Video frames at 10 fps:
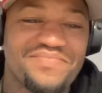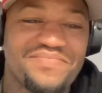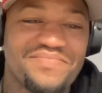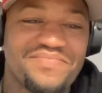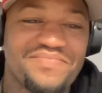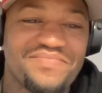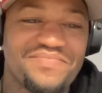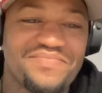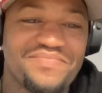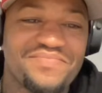
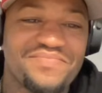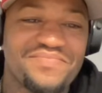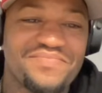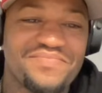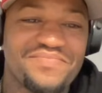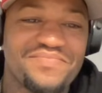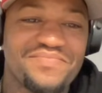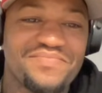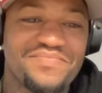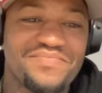
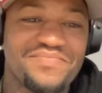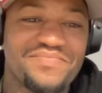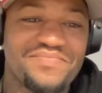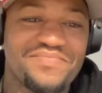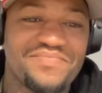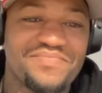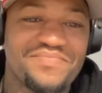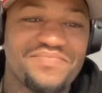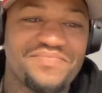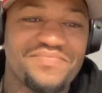
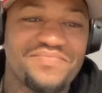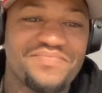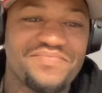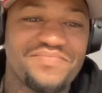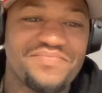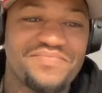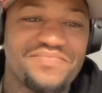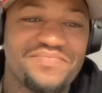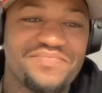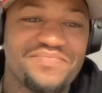
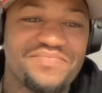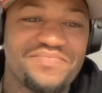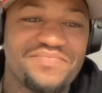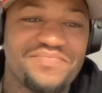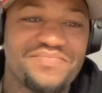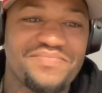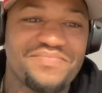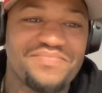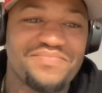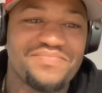
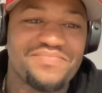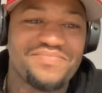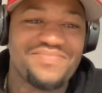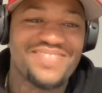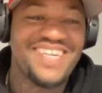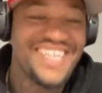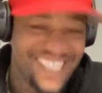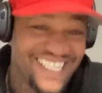This person isn't speaking.